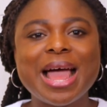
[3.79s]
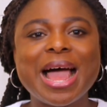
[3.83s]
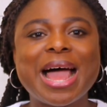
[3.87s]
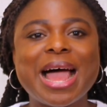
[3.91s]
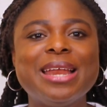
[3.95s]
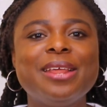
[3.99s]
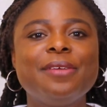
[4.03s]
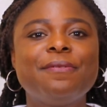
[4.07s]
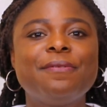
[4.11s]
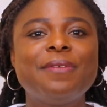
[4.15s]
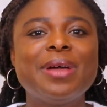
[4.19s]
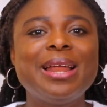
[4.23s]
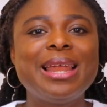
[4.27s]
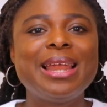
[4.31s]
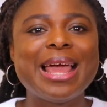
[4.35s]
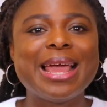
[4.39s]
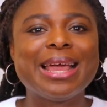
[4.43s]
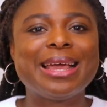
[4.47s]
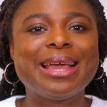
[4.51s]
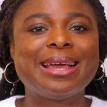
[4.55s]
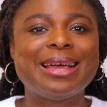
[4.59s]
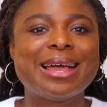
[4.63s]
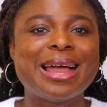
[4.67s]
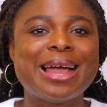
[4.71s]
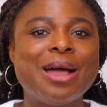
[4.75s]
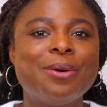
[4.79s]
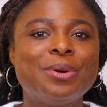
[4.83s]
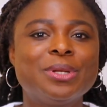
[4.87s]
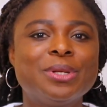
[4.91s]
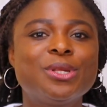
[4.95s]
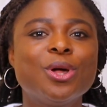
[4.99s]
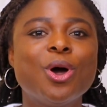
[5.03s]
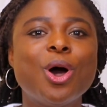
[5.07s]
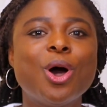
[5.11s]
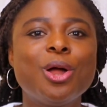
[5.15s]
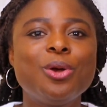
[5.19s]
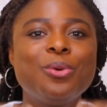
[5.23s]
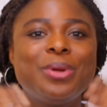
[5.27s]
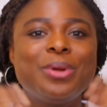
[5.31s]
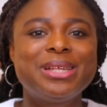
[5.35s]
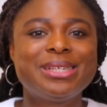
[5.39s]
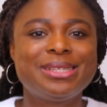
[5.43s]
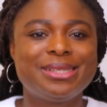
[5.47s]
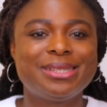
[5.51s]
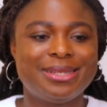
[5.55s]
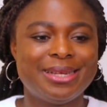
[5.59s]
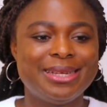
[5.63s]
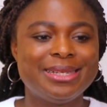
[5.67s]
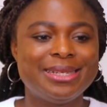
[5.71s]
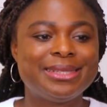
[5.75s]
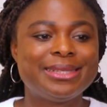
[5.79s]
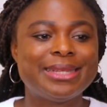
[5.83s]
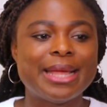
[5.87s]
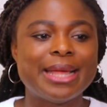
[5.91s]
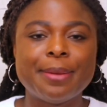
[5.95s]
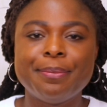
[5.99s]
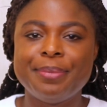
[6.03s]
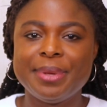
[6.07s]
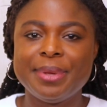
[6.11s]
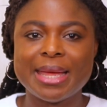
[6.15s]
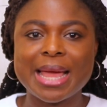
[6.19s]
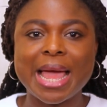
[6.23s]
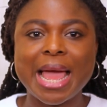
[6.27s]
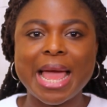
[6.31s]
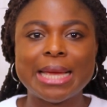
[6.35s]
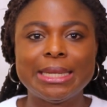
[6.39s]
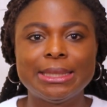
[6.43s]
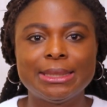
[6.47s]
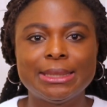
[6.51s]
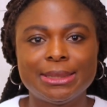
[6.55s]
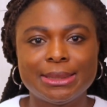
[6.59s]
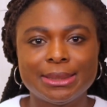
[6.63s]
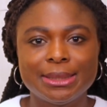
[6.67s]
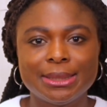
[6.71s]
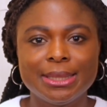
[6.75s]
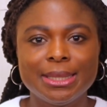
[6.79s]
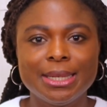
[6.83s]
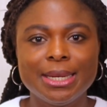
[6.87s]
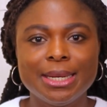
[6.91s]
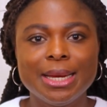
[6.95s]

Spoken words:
and it felt like I was always a step behind.